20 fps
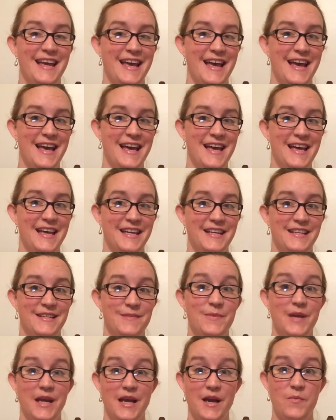
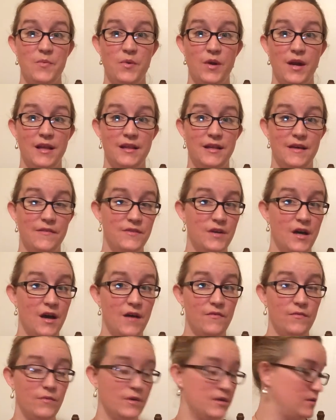and pick up where I left
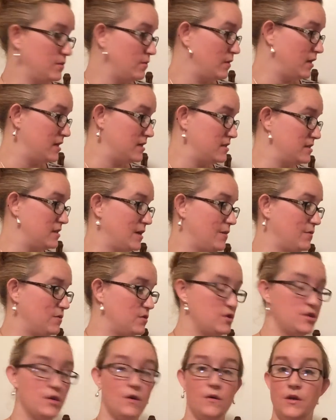off, which was I
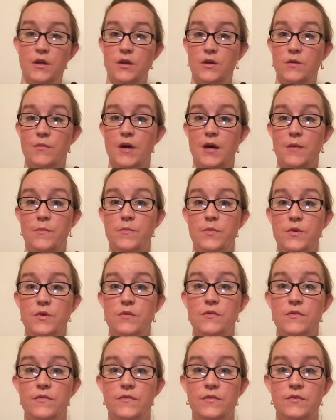was showing you my
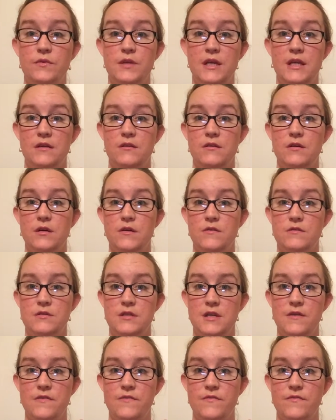beautiful needle
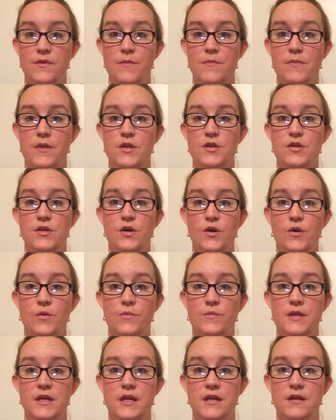cozy from the
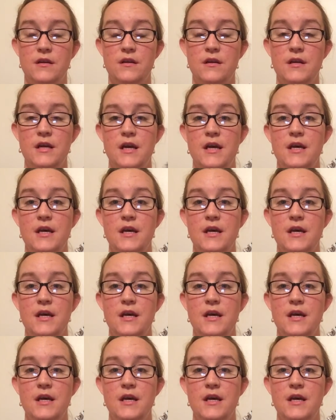Gnome Knitter.